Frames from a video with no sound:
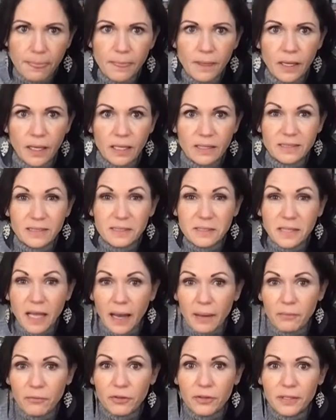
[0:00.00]
because it's
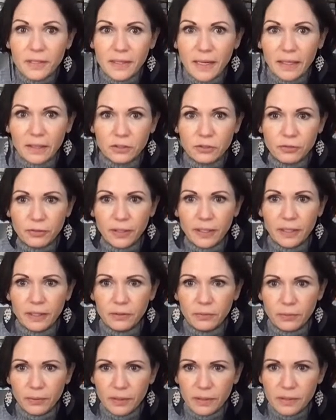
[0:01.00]
time for the next
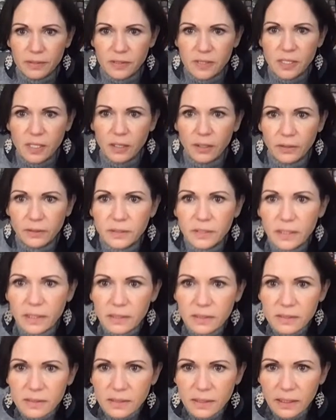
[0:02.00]
friend with
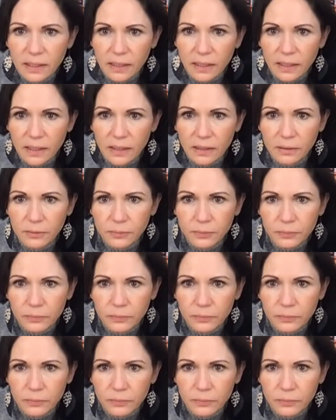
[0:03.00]
CRTC.